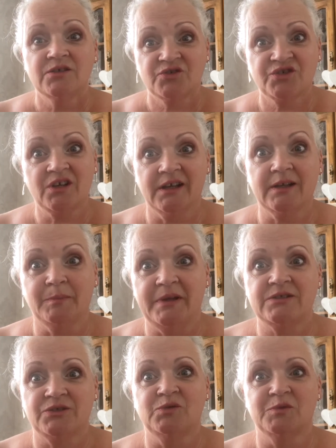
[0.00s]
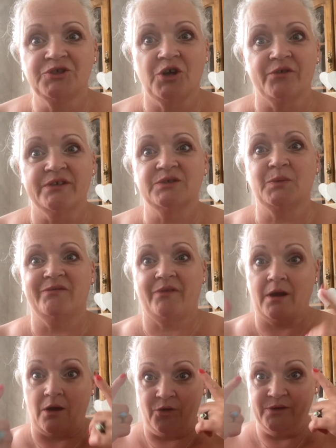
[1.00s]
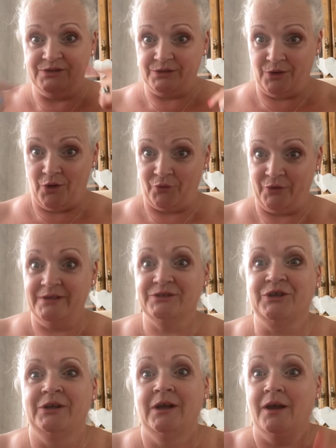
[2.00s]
just a little bit too much orange with the orange.